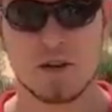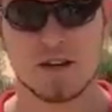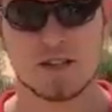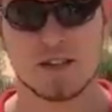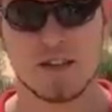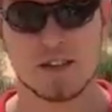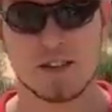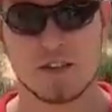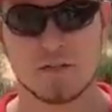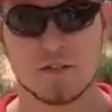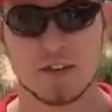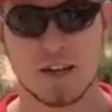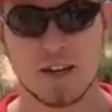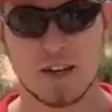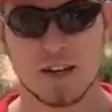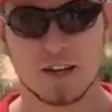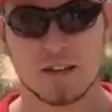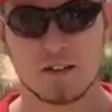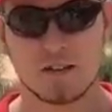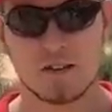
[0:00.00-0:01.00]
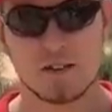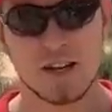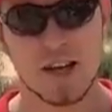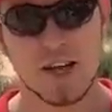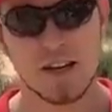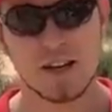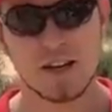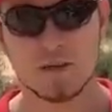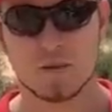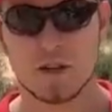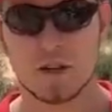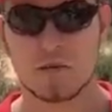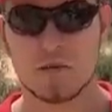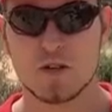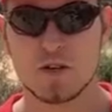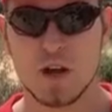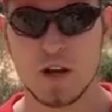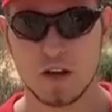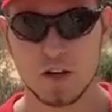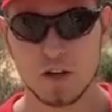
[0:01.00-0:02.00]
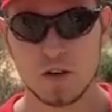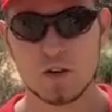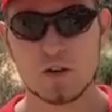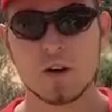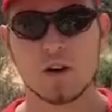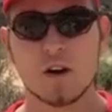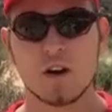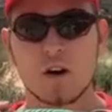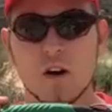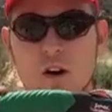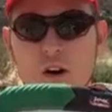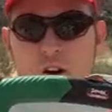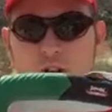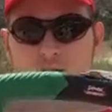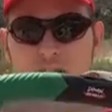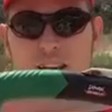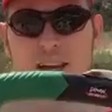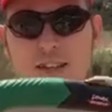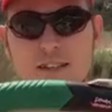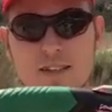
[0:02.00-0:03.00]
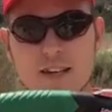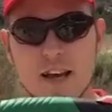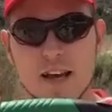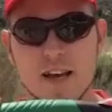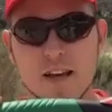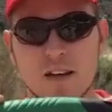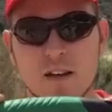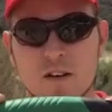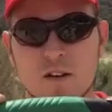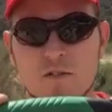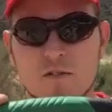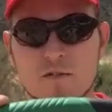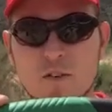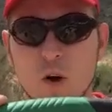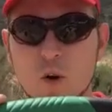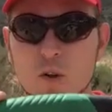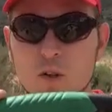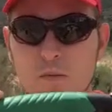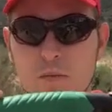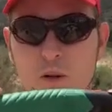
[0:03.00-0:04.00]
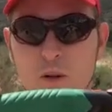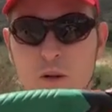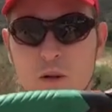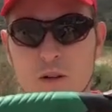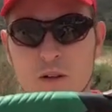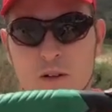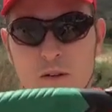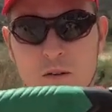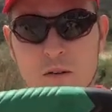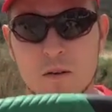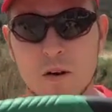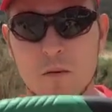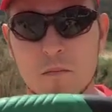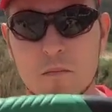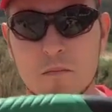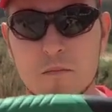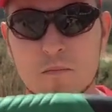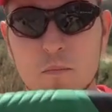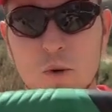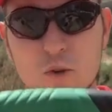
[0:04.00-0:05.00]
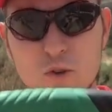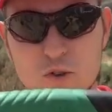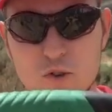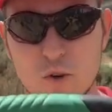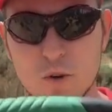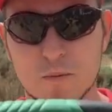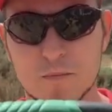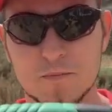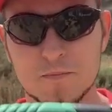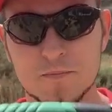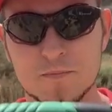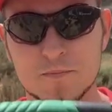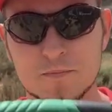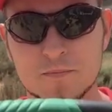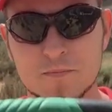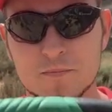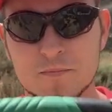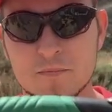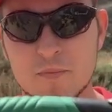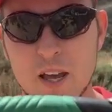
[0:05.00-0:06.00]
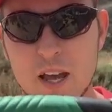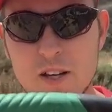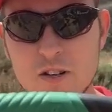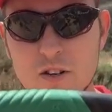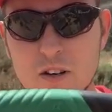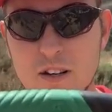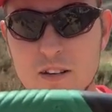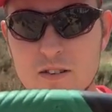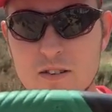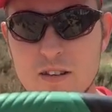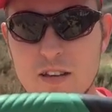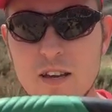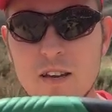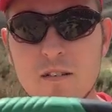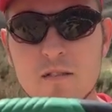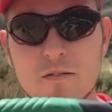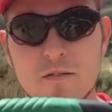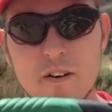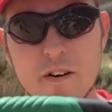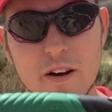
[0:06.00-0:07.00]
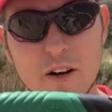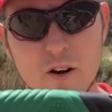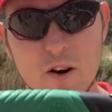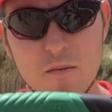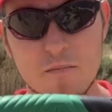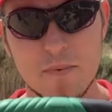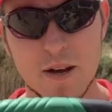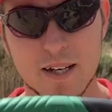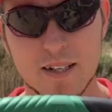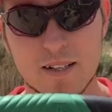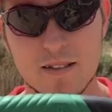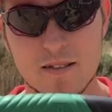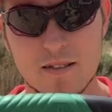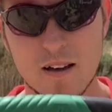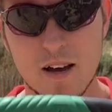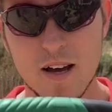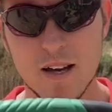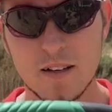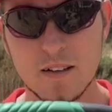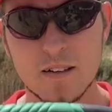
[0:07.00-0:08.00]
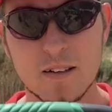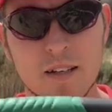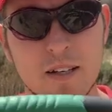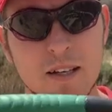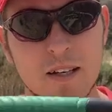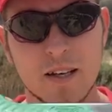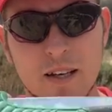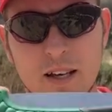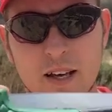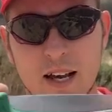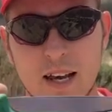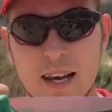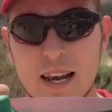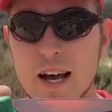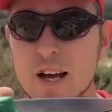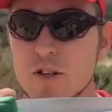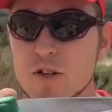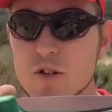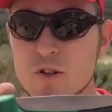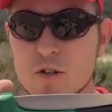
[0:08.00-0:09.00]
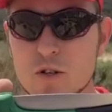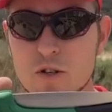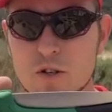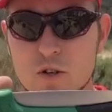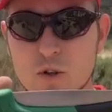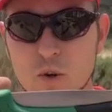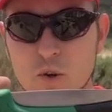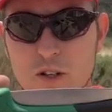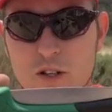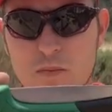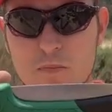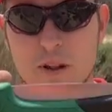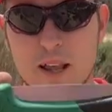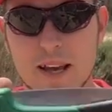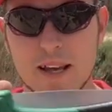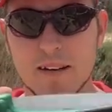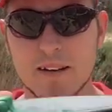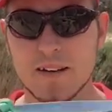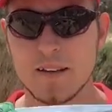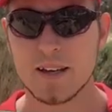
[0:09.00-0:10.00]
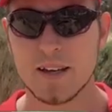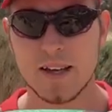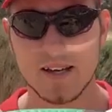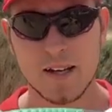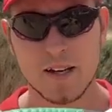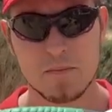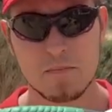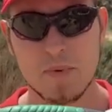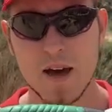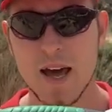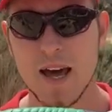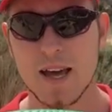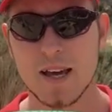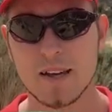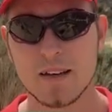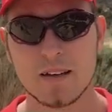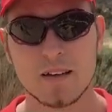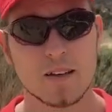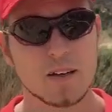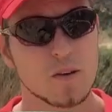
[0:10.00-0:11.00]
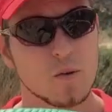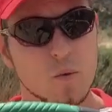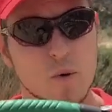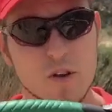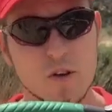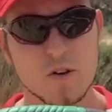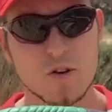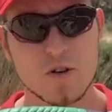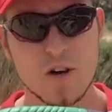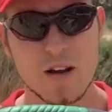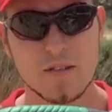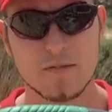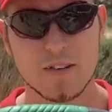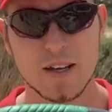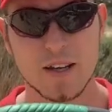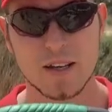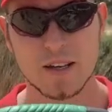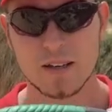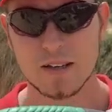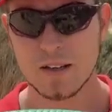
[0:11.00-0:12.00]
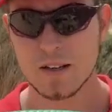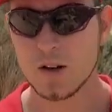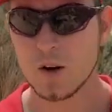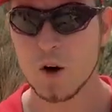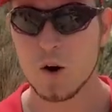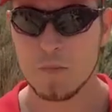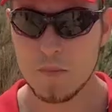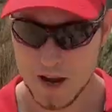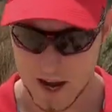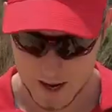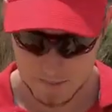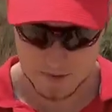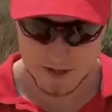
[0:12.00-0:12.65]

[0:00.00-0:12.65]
South Africa. Today I'm going to be showing you our SENTEI foldable pull saw. As you can see, very compact design, allows you to store this blade in a bag when you're traveling, or perhaps